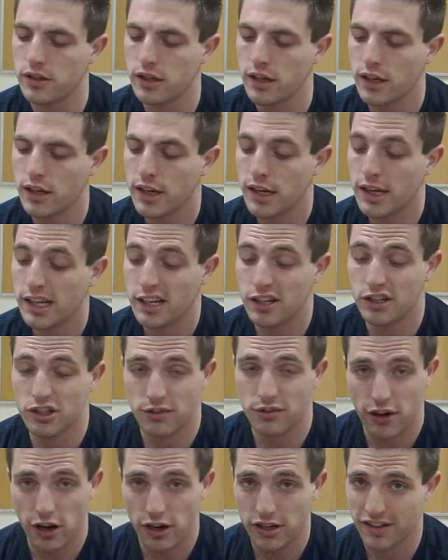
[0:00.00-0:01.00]
And these
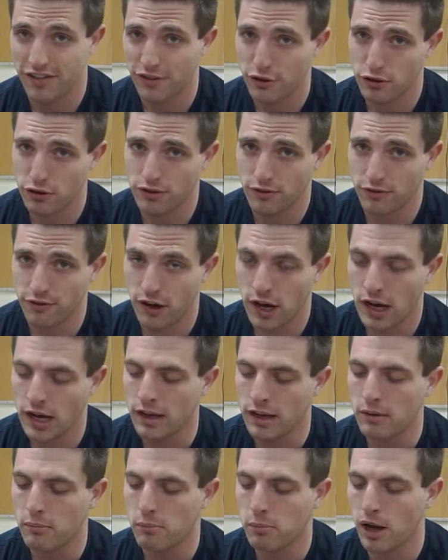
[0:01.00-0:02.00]
are very difficult to
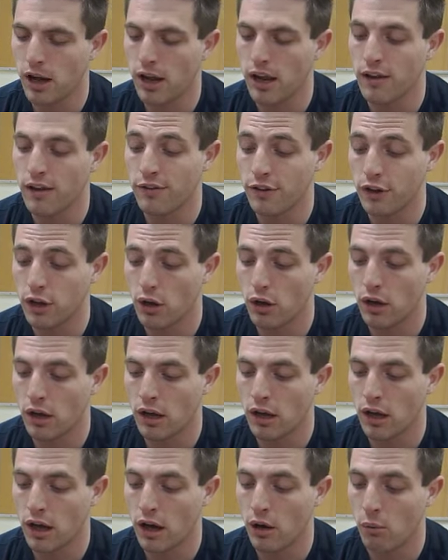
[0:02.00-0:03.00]
find, but if you go
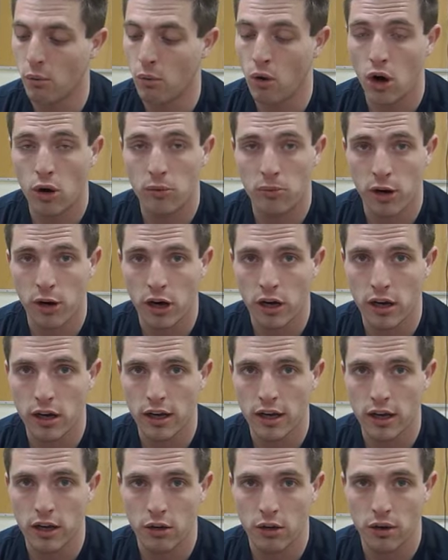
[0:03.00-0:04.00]
to a Walmart
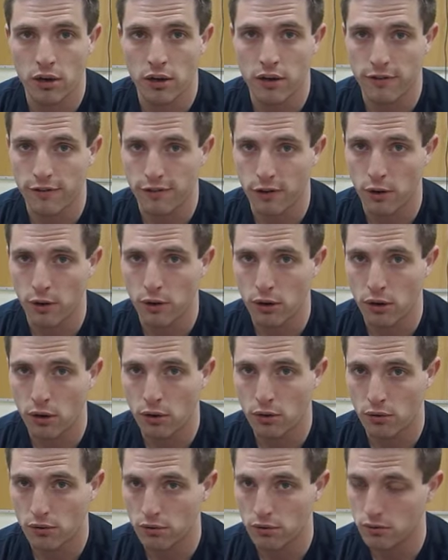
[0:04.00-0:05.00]
and go to their
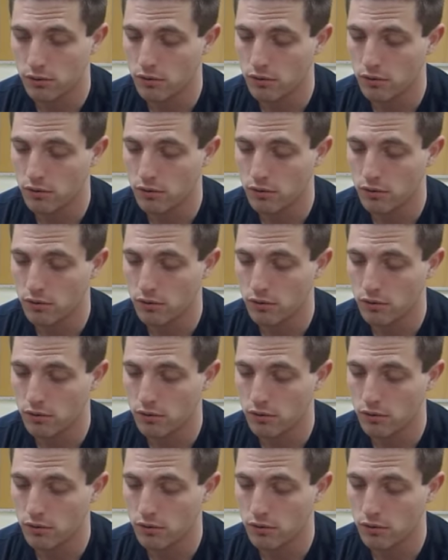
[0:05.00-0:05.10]
photo